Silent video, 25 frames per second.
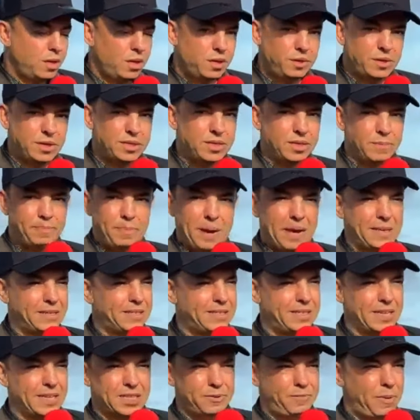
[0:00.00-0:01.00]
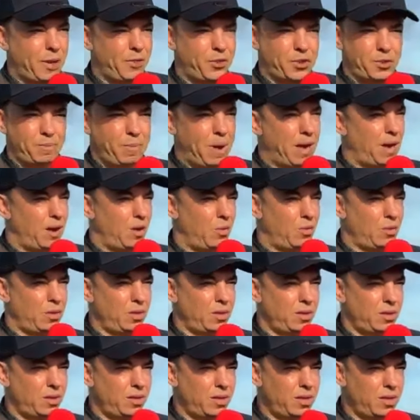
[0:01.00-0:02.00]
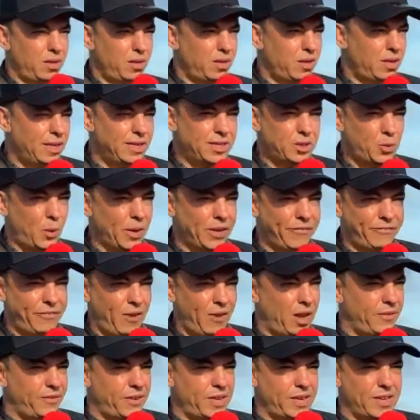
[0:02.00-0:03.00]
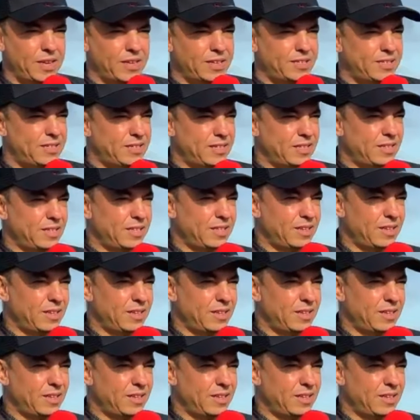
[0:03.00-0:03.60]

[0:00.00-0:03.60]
this is a bad six-month spell in 25 years.